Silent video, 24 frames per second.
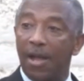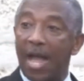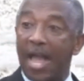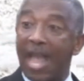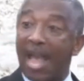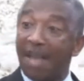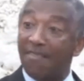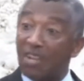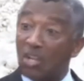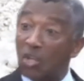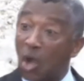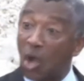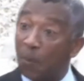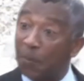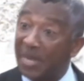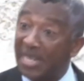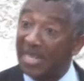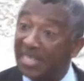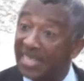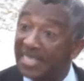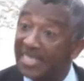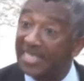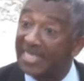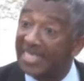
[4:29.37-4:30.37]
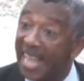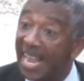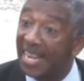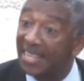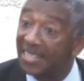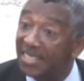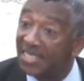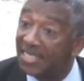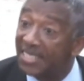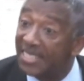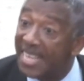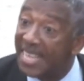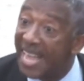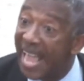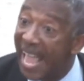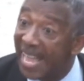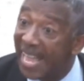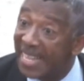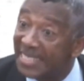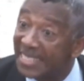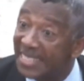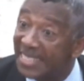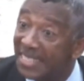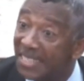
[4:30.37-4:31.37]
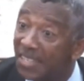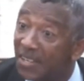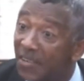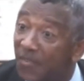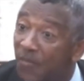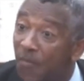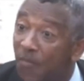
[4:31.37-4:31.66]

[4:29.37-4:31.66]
I haven't completed the sentence yet.